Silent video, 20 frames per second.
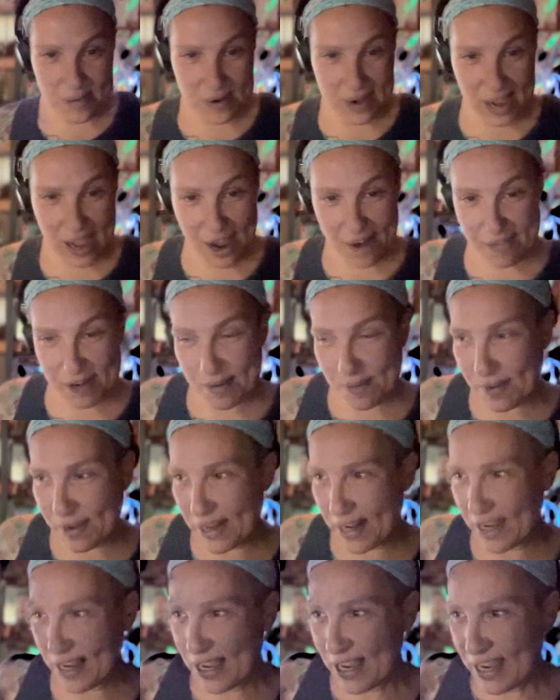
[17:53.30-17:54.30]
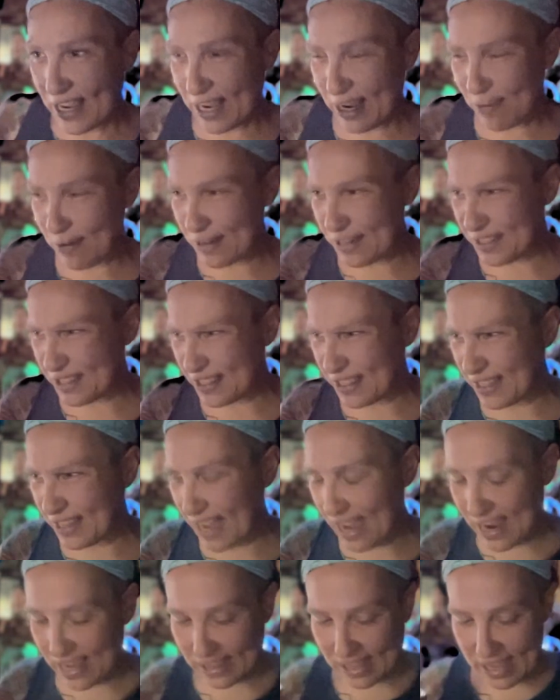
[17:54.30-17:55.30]
But everybody, he was the
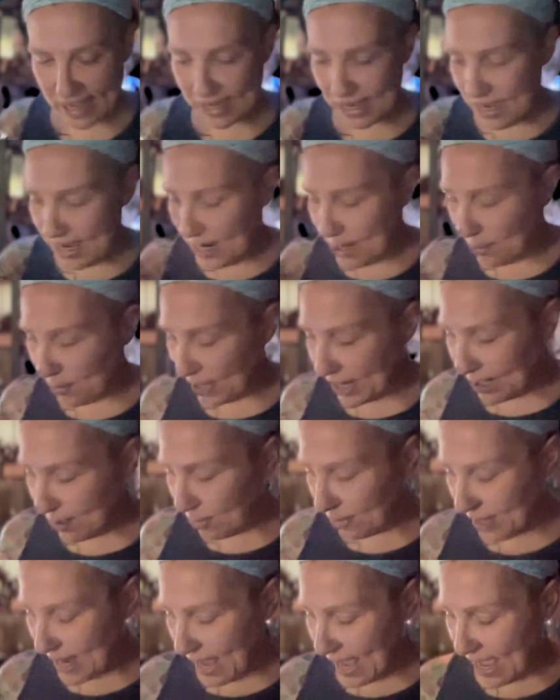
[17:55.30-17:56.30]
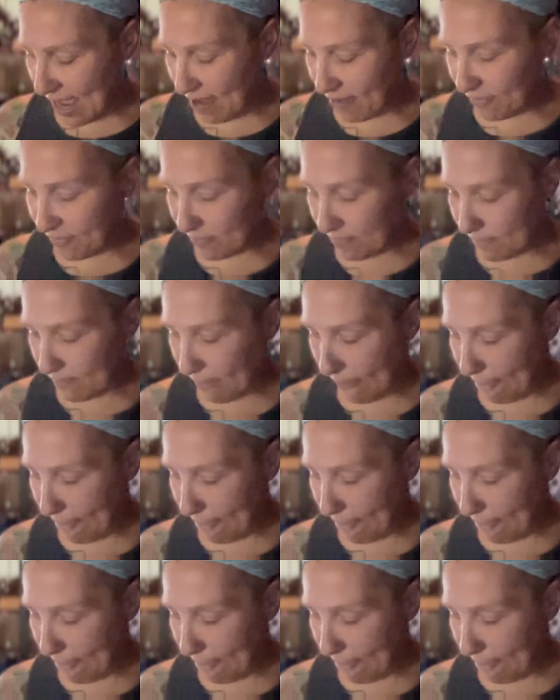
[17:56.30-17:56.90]
guy, like, he would have,